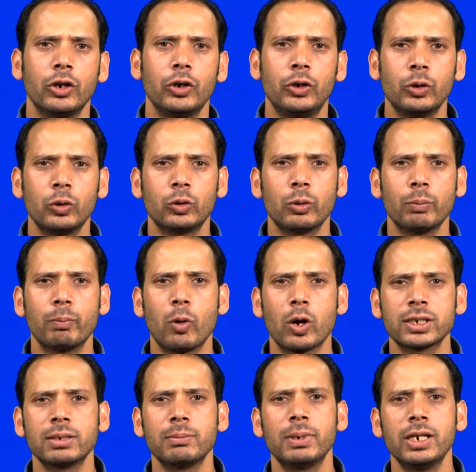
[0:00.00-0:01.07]
due to
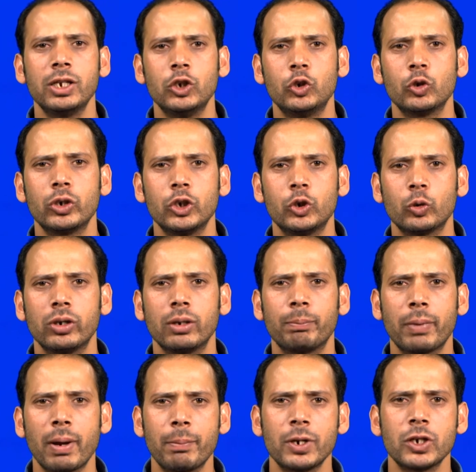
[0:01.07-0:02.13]
possible injury during
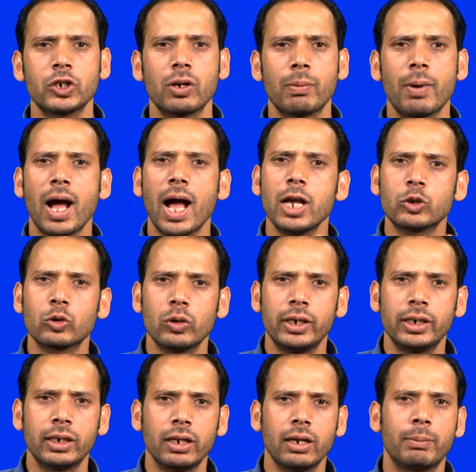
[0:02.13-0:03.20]
preparation of
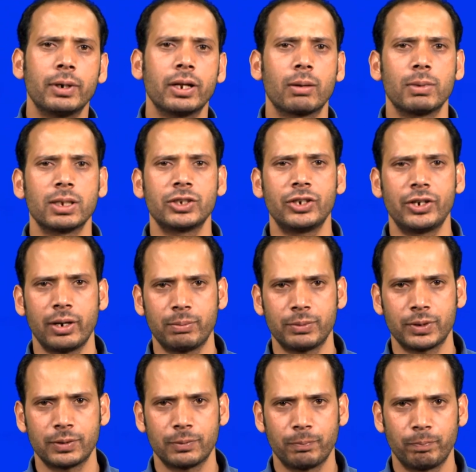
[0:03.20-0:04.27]
isolated epidermal strips.